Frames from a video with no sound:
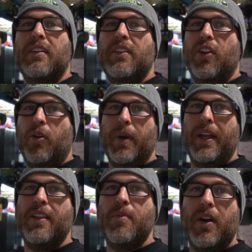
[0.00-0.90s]
not
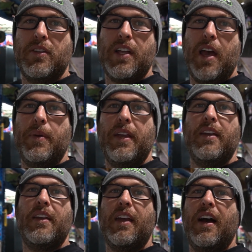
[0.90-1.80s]
been the most happy
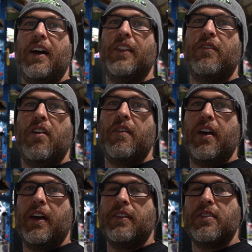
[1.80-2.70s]
car that I've ever
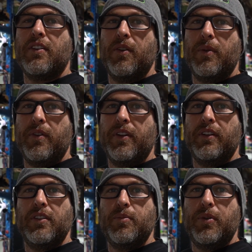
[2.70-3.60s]
had, so we
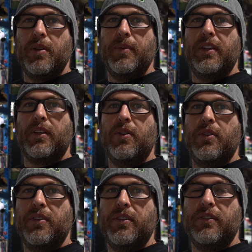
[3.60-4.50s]
really just put him in the
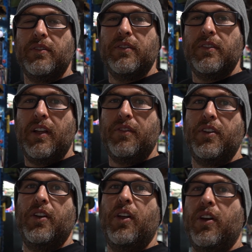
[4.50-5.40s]
corner and left
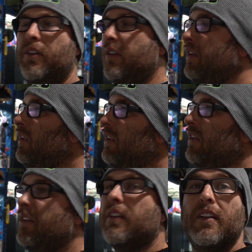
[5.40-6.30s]
it alone.
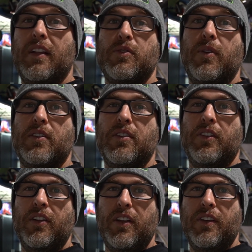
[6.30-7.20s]
That's why it's on
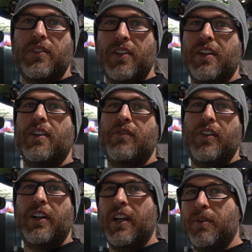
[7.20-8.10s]
the left, so you're going to
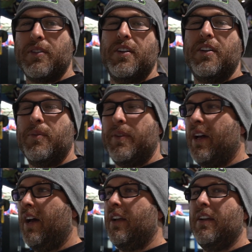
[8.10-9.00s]
find out what's going on with
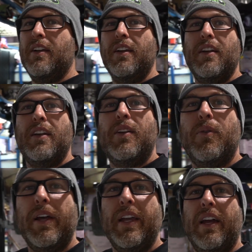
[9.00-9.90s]
that.
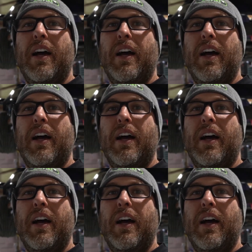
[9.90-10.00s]
We